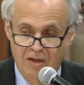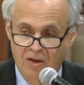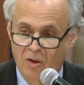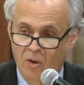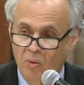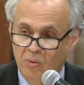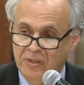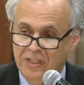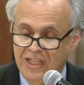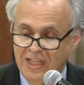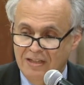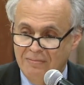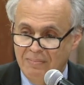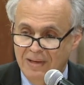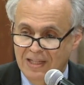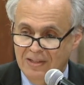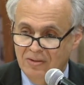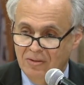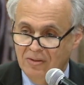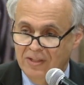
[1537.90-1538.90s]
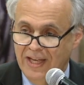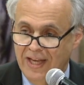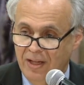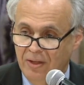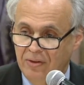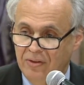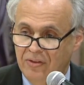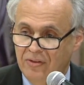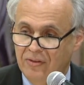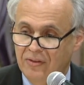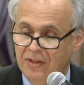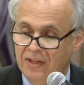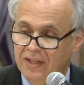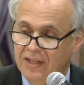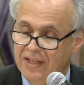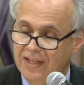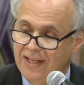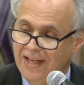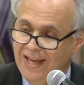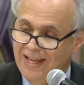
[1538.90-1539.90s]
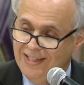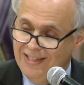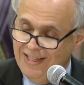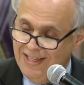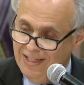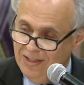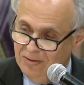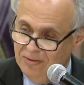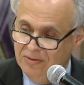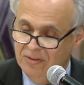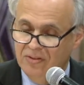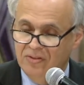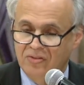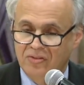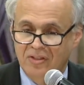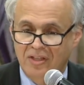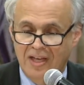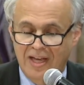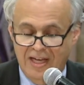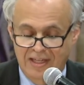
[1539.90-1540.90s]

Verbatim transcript: Only in mental health and illness